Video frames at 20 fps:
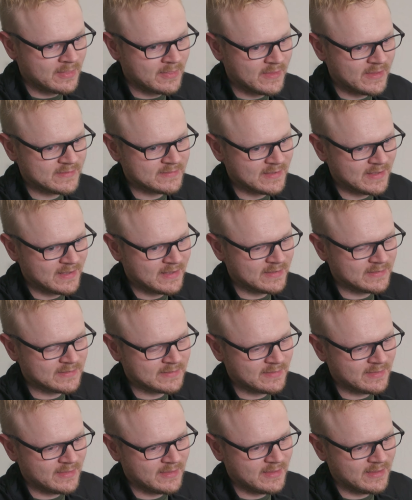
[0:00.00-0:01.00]
this
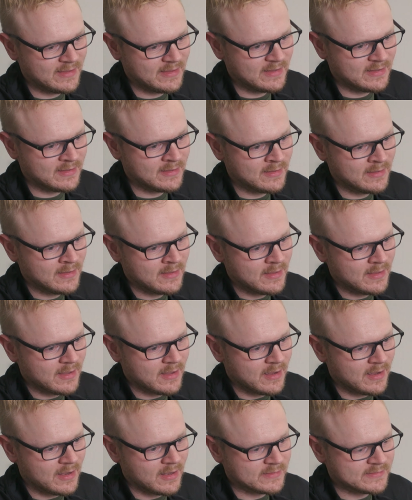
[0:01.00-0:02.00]
is the
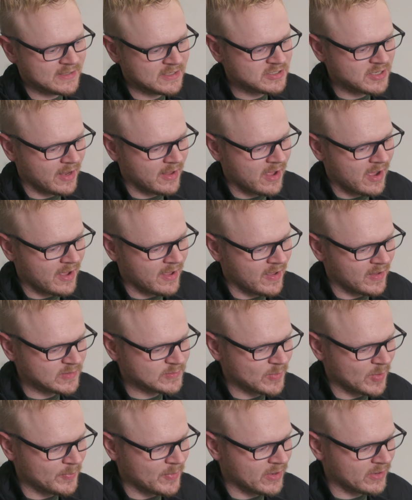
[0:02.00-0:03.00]
uh, DJI
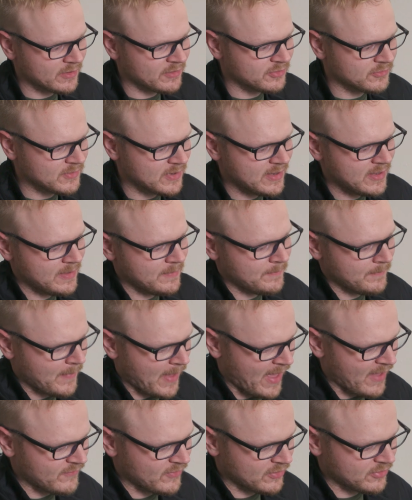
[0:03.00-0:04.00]
Osmo Pocket 3,
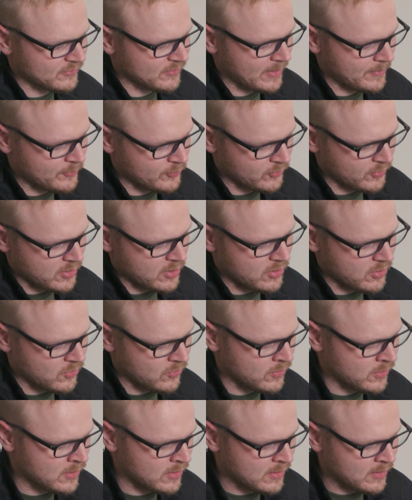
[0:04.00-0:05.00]
Mavic 3
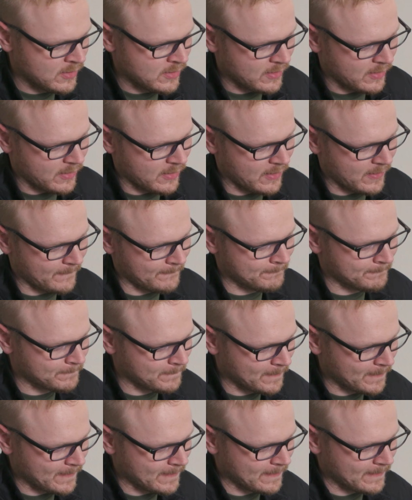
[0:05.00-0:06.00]
Pro. Uh,
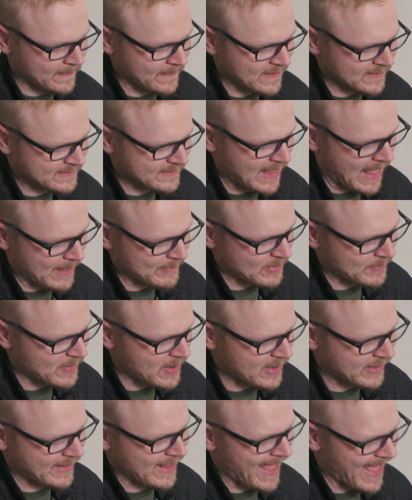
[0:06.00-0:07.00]
this camera
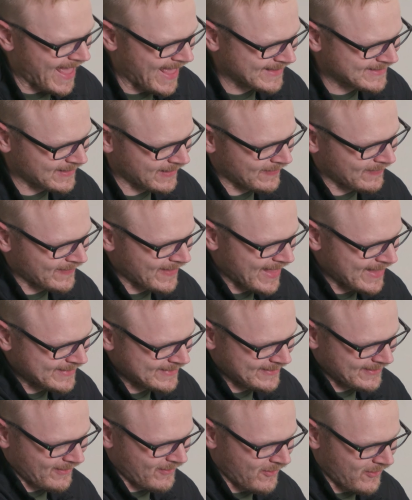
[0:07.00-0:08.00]
body has a
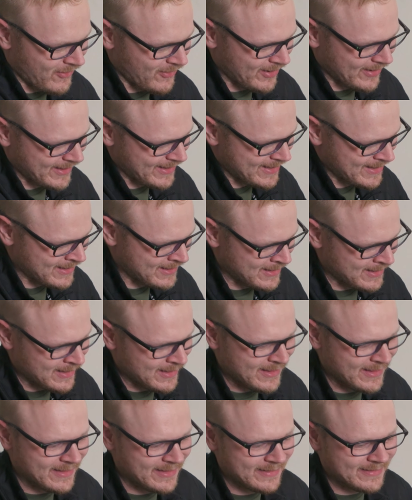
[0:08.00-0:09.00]
lens on it,
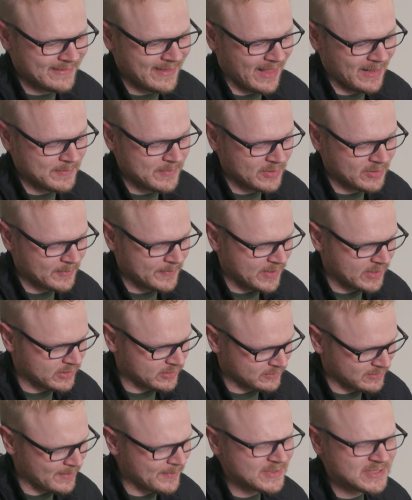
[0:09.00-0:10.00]
10
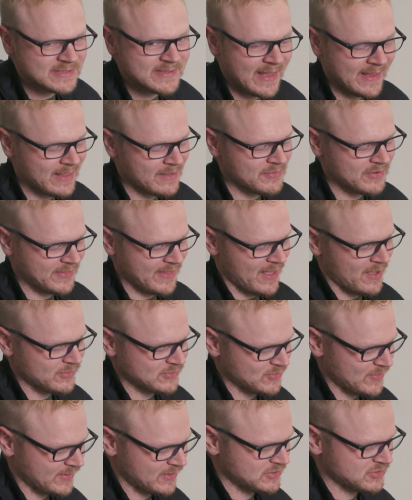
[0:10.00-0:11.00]
millimeter. Let me just take everything
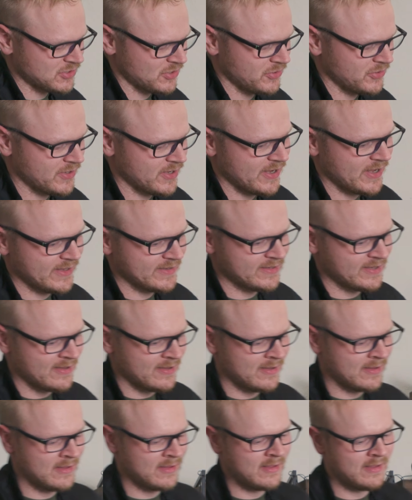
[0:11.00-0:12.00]
out so I can show you guys.
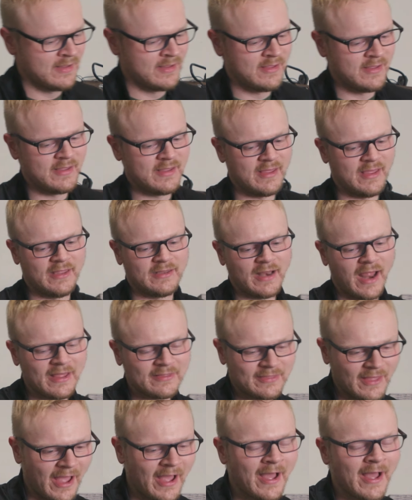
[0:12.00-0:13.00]
And I,